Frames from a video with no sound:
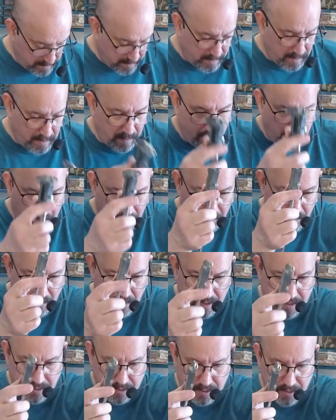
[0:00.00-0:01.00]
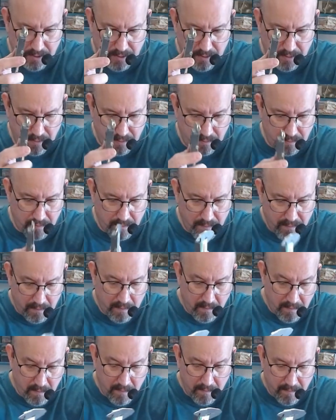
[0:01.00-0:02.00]
Okay, I'm going to
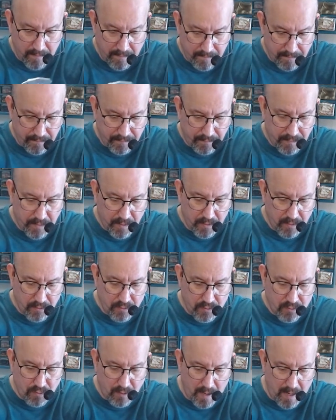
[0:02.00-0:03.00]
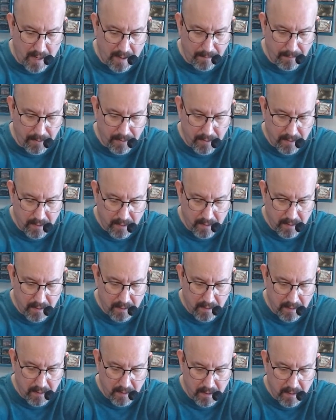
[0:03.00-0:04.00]
drop
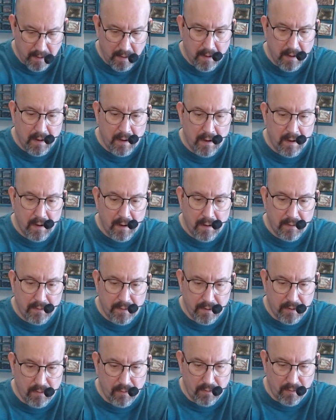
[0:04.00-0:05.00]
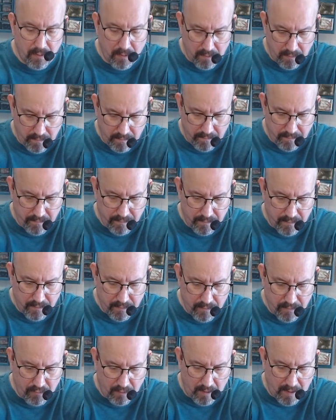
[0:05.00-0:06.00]
the groove,
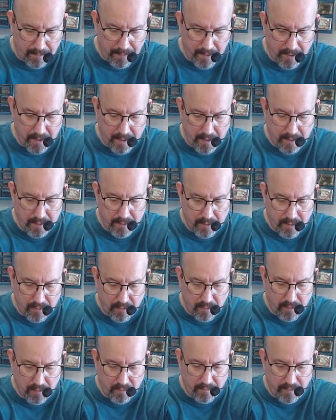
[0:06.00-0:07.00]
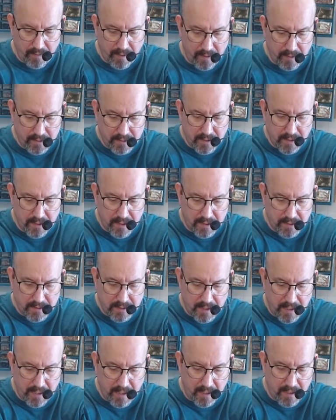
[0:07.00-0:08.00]
drop it in the groove here. See, there's
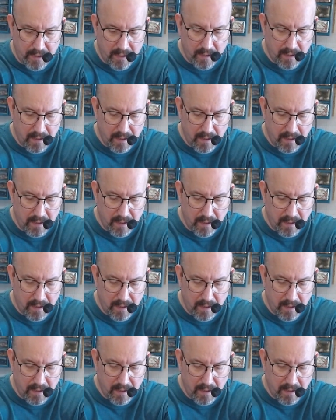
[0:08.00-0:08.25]
a